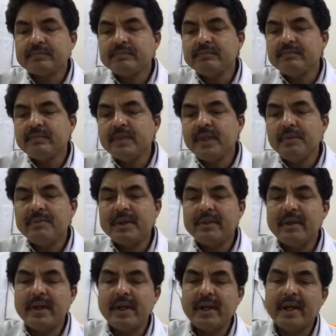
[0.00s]
Number 3,
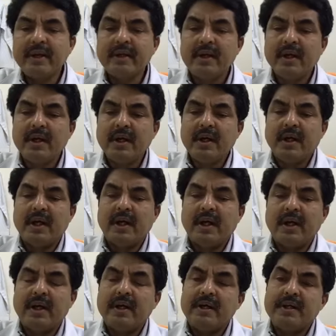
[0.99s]
and
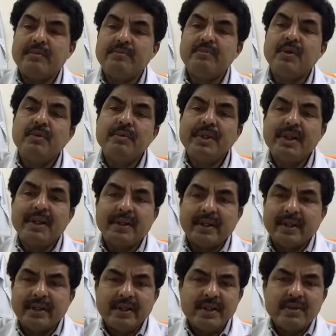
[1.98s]
mobility.
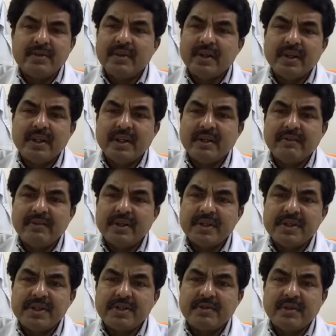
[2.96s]
Usually the
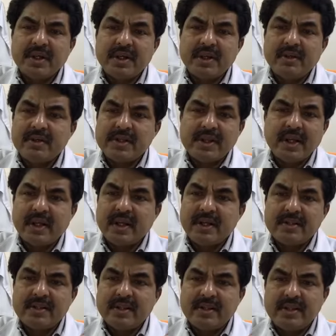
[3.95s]
fistula or sinus,
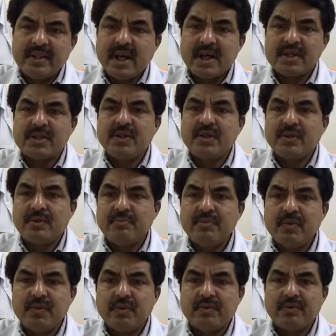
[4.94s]
it does not
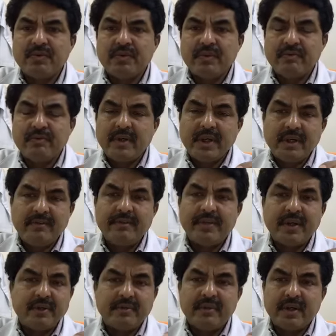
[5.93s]
move. Very
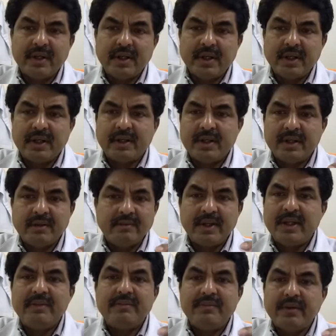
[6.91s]

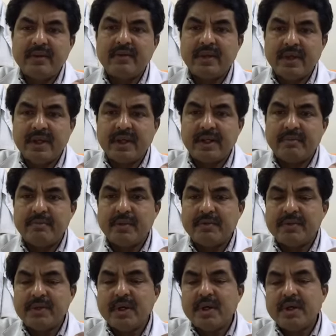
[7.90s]
infrequently it moves.
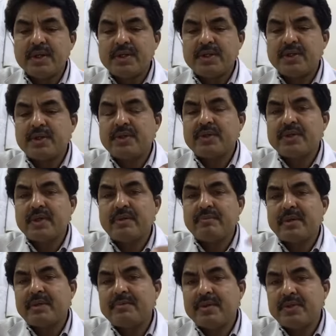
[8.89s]
So
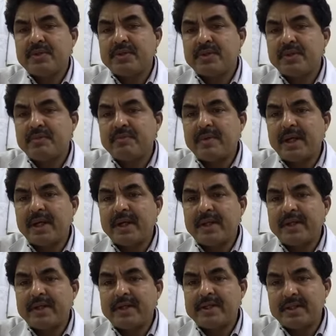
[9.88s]
sometimes the
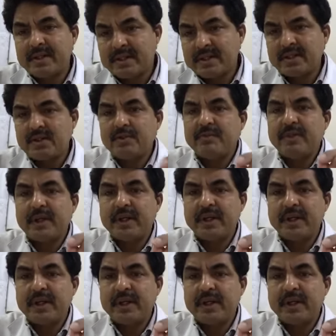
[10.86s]
osteomyelitis is communicated